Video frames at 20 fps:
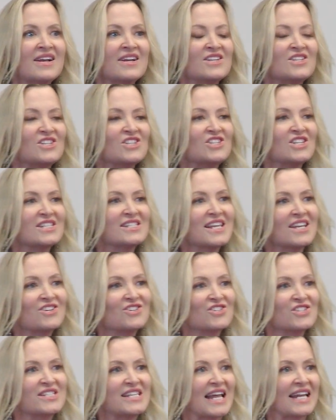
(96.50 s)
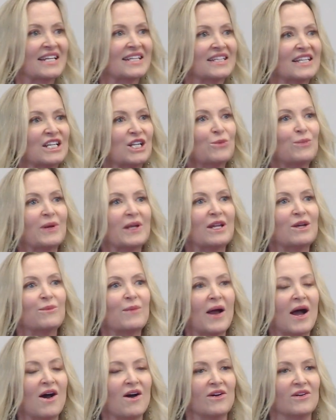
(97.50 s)
To just understand a little bit
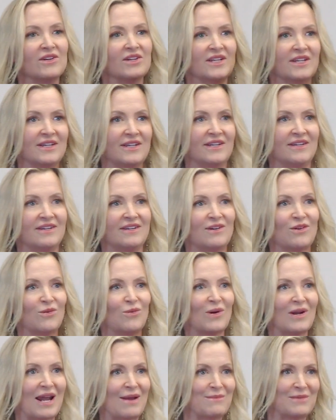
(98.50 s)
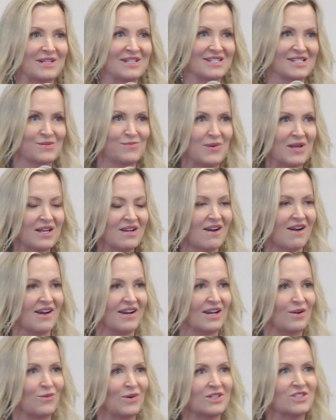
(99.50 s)
about what I'm going to speak
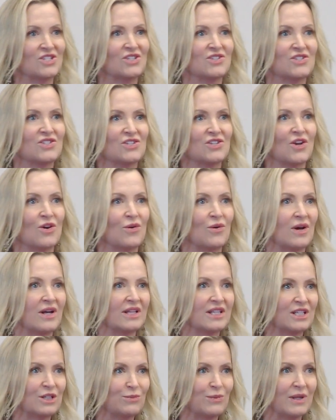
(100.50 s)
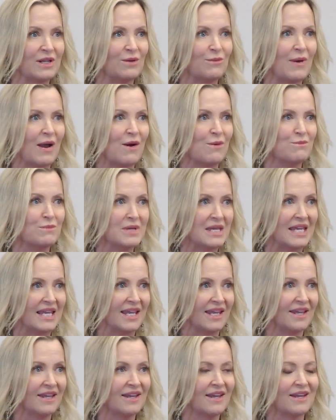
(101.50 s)
on, I want you to know a little bit about
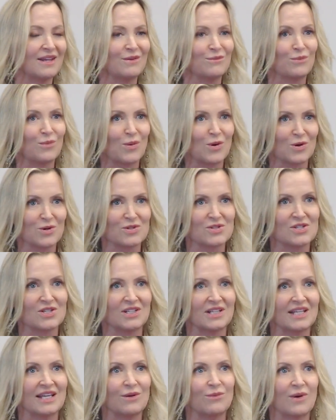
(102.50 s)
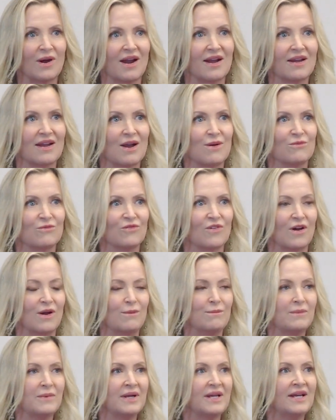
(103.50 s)
me and personally where I come
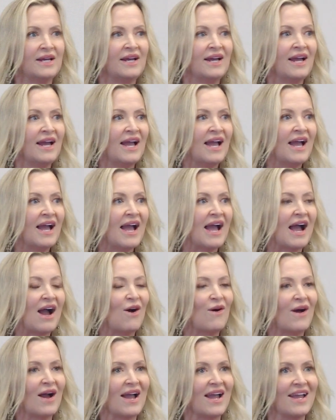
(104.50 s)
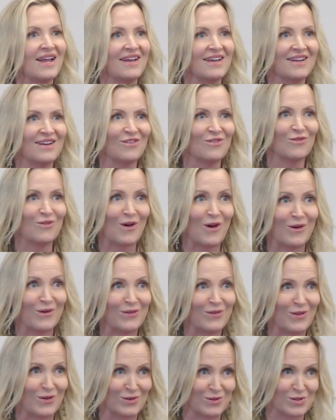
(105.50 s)
from, how I
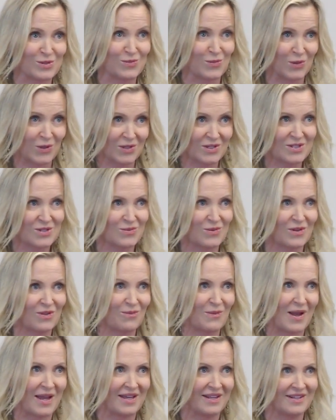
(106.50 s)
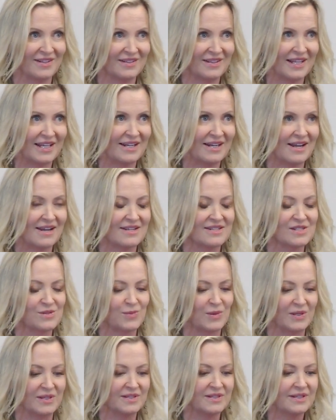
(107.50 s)
wrote those books with my late
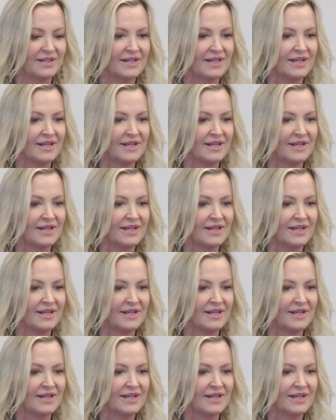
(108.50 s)
husband.